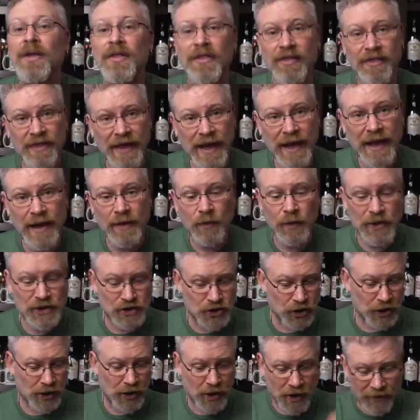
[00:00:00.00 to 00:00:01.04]
then we
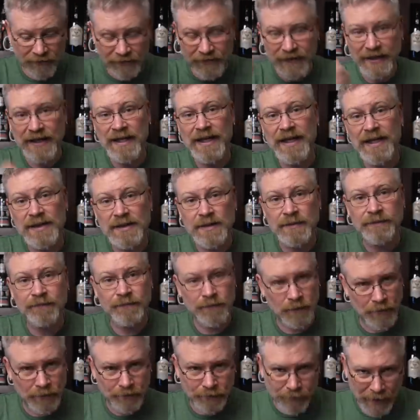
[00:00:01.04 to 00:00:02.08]
took it off the heat.
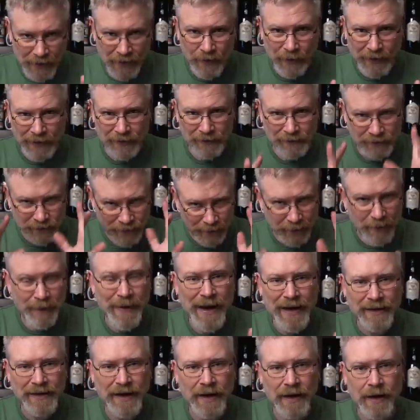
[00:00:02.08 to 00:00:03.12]
By the way, let me
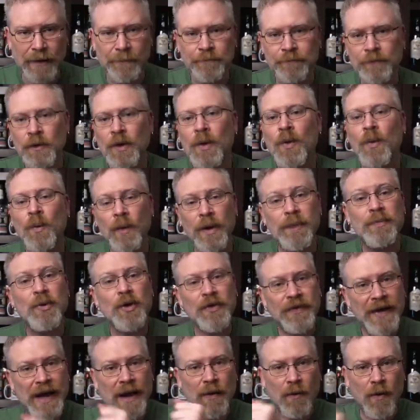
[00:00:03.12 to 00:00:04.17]
back that up. We
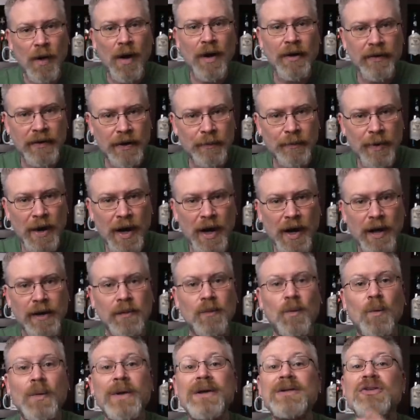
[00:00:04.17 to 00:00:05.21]
put that water in a pot,
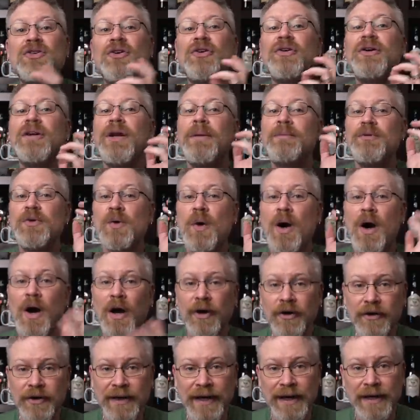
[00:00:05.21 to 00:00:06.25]
we turned it up to
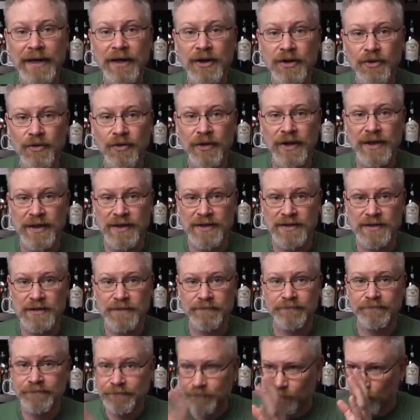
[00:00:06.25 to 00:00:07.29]
180 degrees,
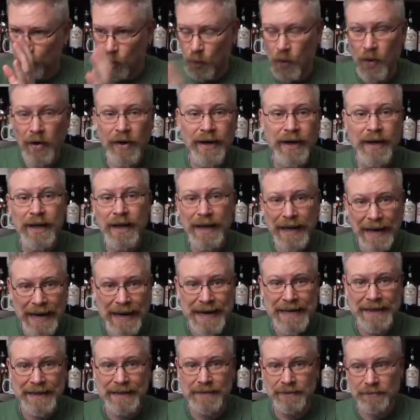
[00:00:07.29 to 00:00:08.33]

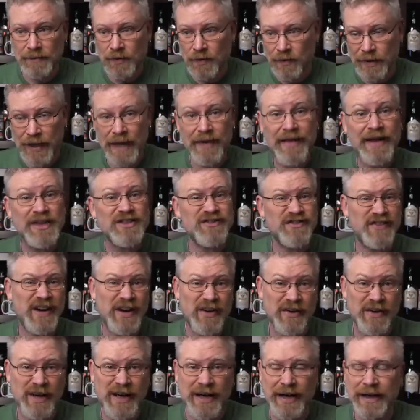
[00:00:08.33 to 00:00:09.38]
180, okay? That's
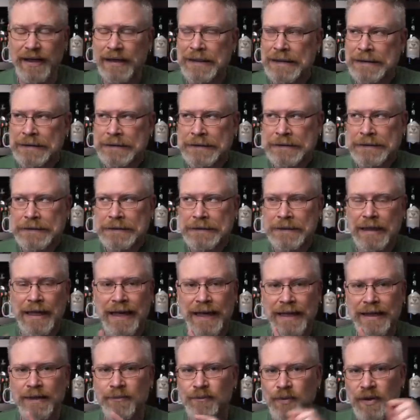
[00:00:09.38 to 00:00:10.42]
Fahrenheit.
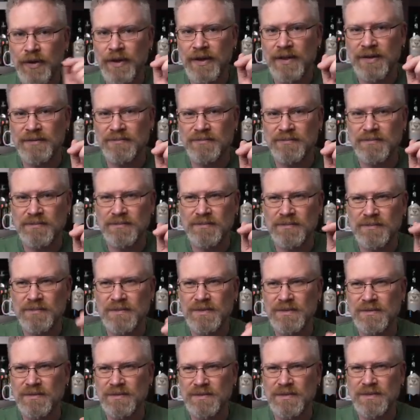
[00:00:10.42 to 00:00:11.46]
I can put a
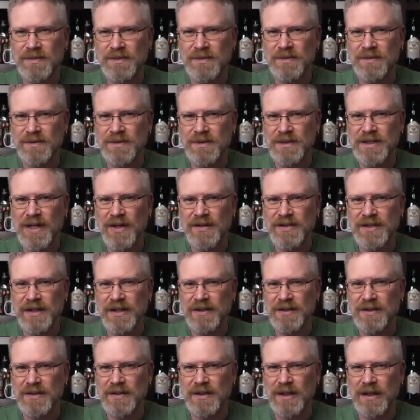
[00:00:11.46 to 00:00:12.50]

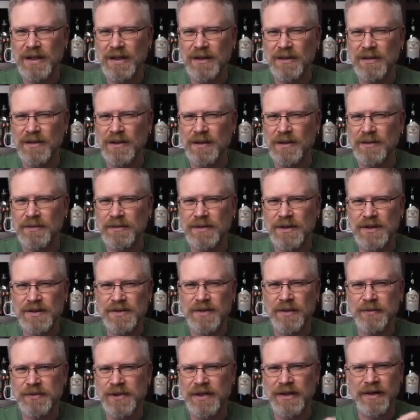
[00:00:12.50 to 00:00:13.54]
Celsius in the
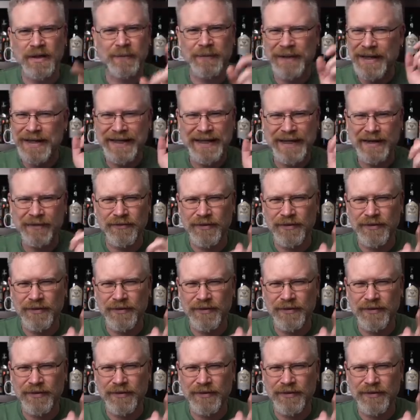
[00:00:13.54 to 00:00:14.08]
description here, but I can't